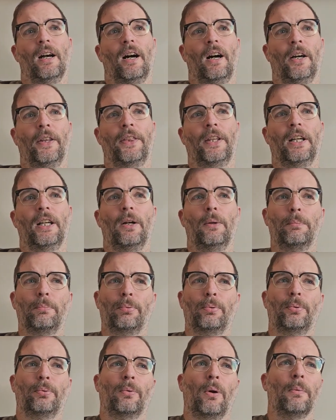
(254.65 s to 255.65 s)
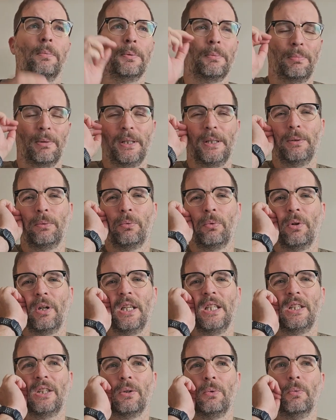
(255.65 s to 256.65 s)
I think I'll probably
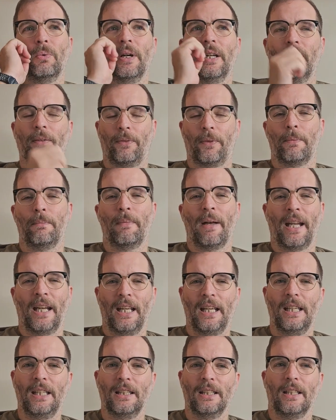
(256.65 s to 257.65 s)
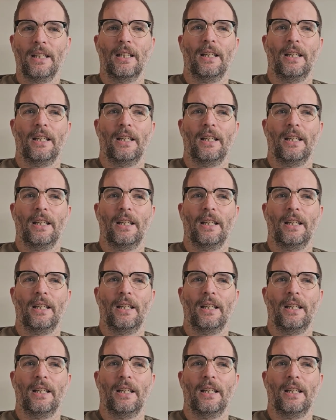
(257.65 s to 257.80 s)
read The Will of the Many